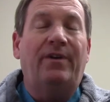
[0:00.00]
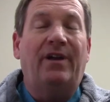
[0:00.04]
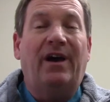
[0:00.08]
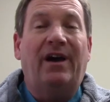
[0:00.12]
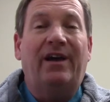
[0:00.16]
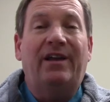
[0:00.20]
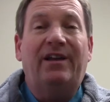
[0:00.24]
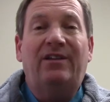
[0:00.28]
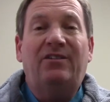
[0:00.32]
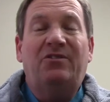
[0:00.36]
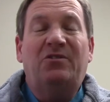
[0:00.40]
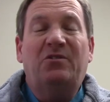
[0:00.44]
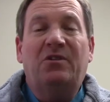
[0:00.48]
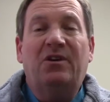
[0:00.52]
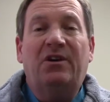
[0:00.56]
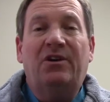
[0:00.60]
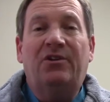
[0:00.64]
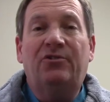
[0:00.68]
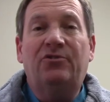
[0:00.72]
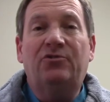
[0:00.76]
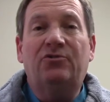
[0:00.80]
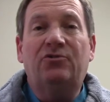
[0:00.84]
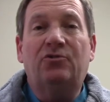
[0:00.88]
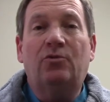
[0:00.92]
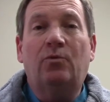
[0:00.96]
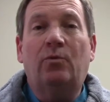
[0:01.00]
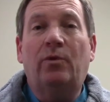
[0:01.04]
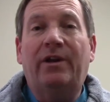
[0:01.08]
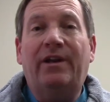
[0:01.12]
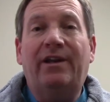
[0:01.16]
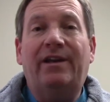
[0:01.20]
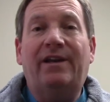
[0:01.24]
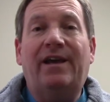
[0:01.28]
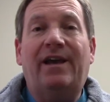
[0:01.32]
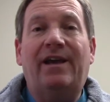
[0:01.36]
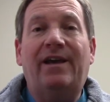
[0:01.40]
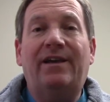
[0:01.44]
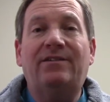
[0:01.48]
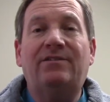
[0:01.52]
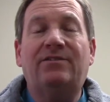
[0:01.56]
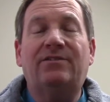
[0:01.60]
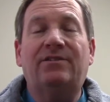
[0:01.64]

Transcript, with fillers: 90 to 120 days